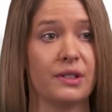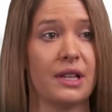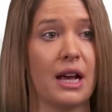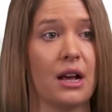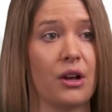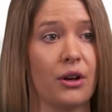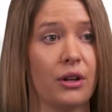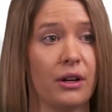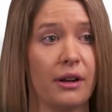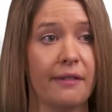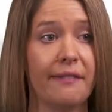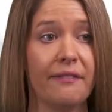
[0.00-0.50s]
that
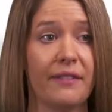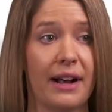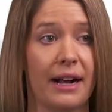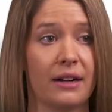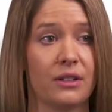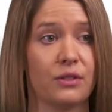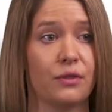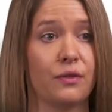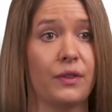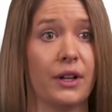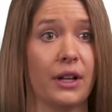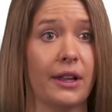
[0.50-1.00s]
could in
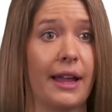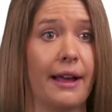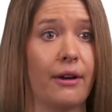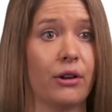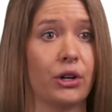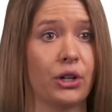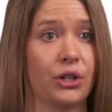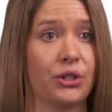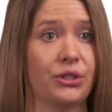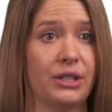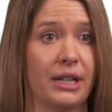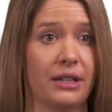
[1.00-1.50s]
fact fill out
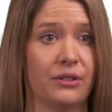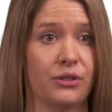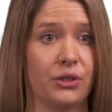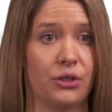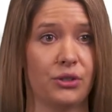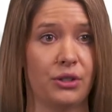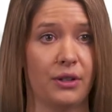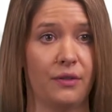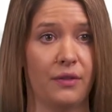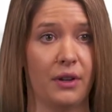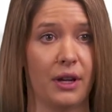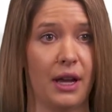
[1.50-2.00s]
her death
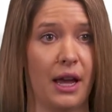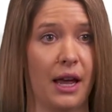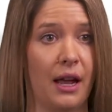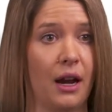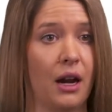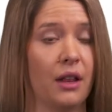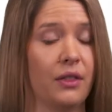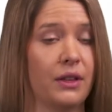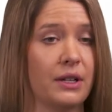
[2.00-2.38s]
certificate.